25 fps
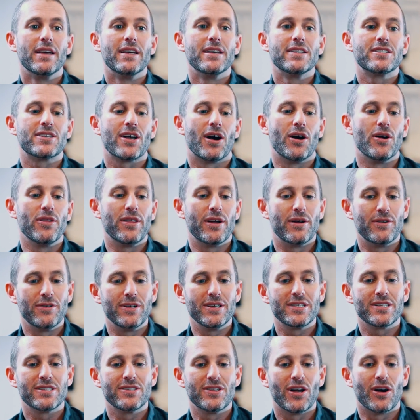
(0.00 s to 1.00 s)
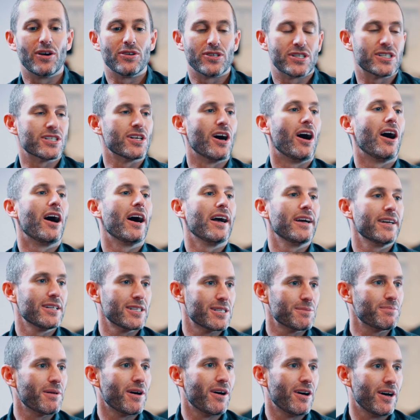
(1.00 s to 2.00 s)
So there is no
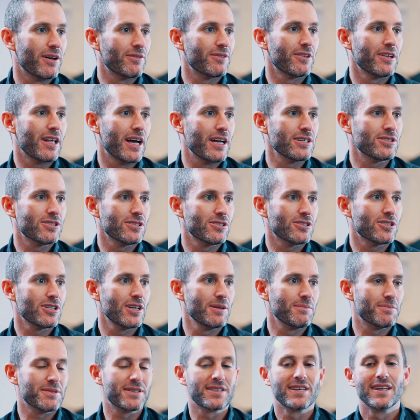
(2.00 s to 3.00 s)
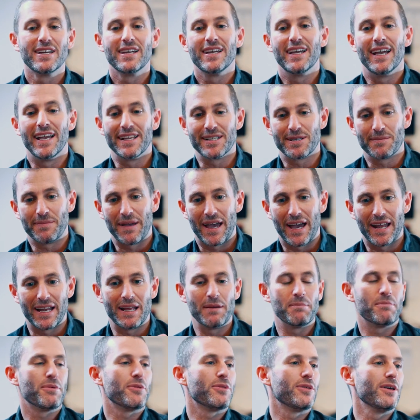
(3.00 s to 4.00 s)
science behind relationships. It's about
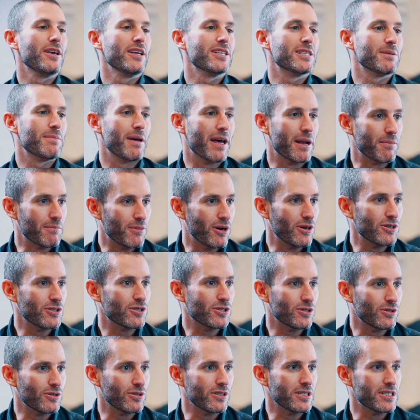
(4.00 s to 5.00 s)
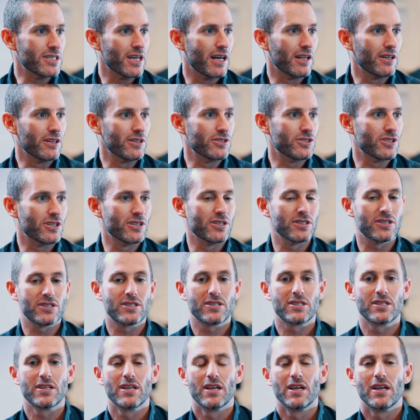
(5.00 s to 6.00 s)
empathy. It's about emotional
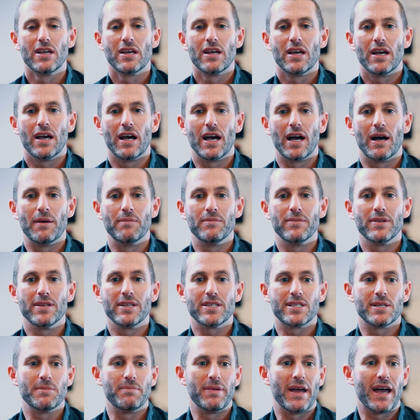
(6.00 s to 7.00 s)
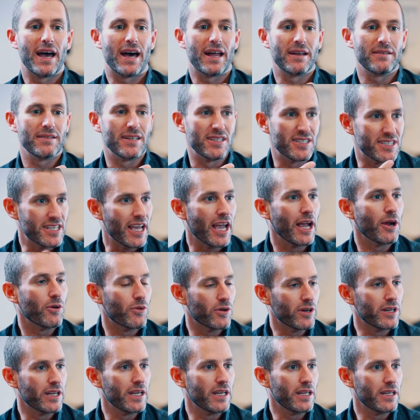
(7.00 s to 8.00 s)
intelligence. It's about
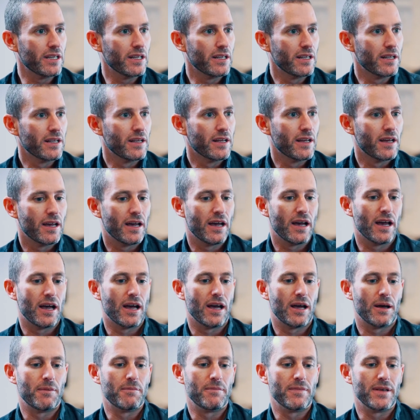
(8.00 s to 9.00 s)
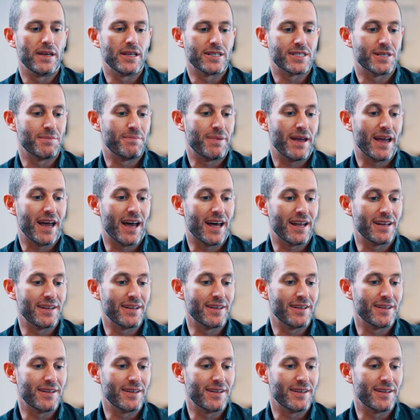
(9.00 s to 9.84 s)
integrity. It's about